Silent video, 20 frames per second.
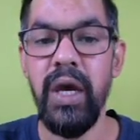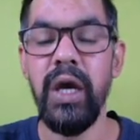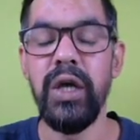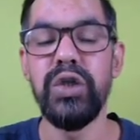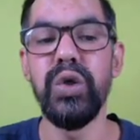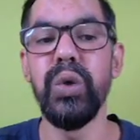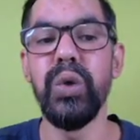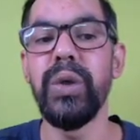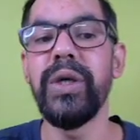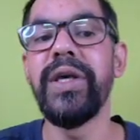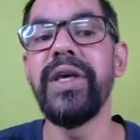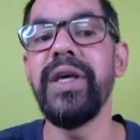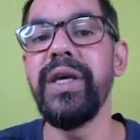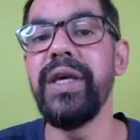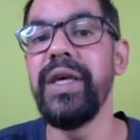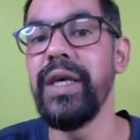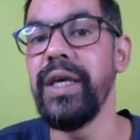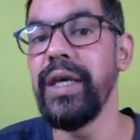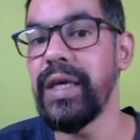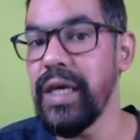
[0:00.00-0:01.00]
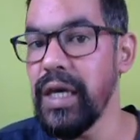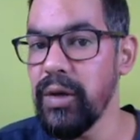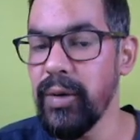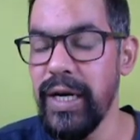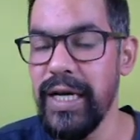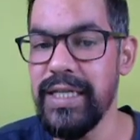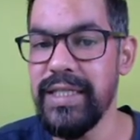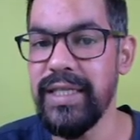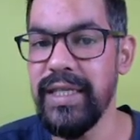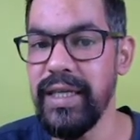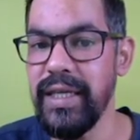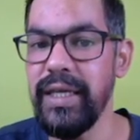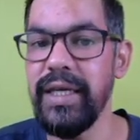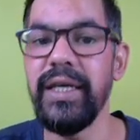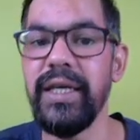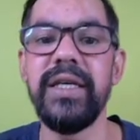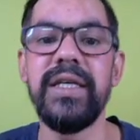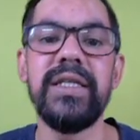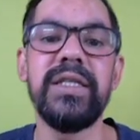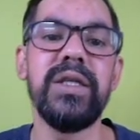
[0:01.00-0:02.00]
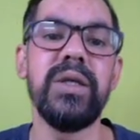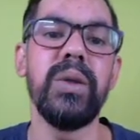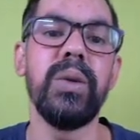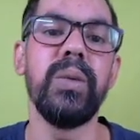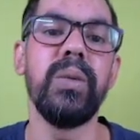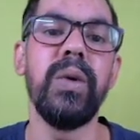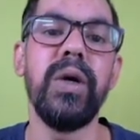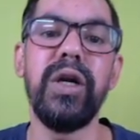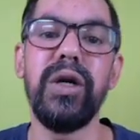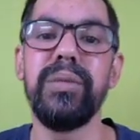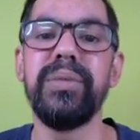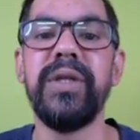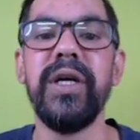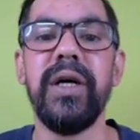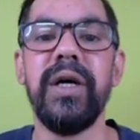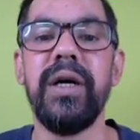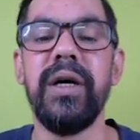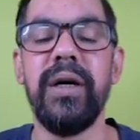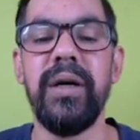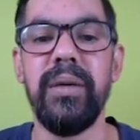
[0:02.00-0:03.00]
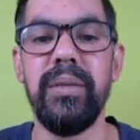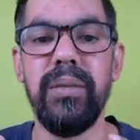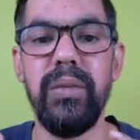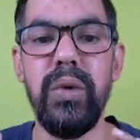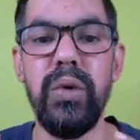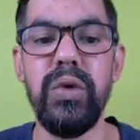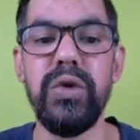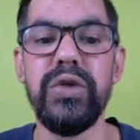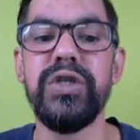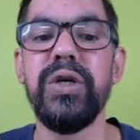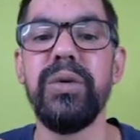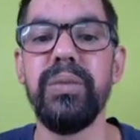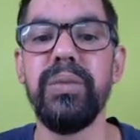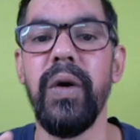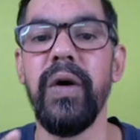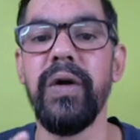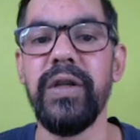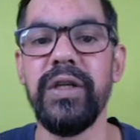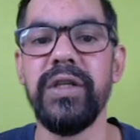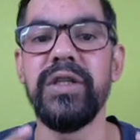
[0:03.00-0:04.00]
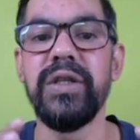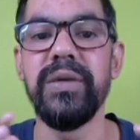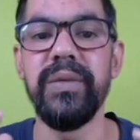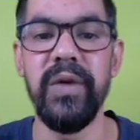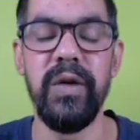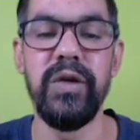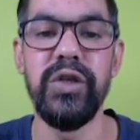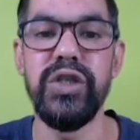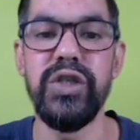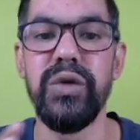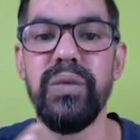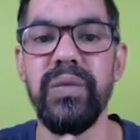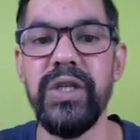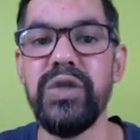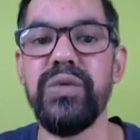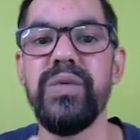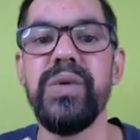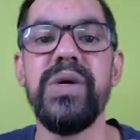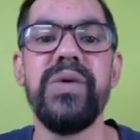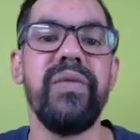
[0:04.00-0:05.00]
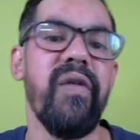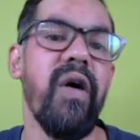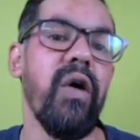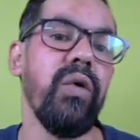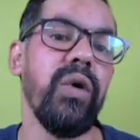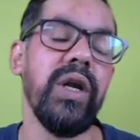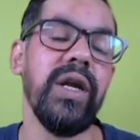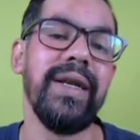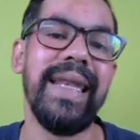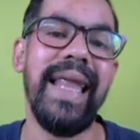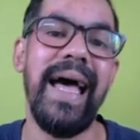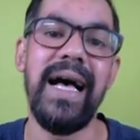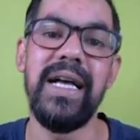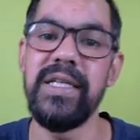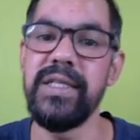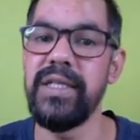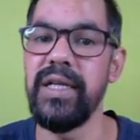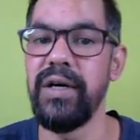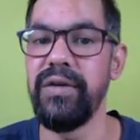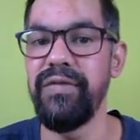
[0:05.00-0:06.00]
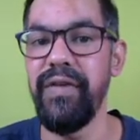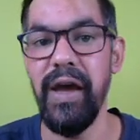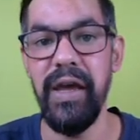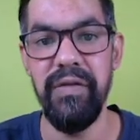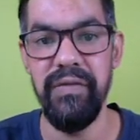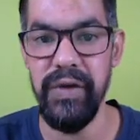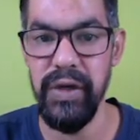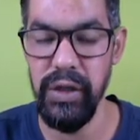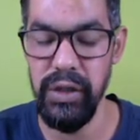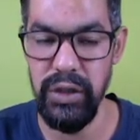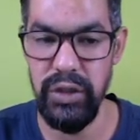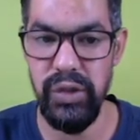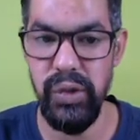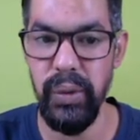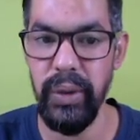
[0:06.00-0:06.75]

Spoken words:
So eKYC is one of the most important revolution which we found in last 5 years.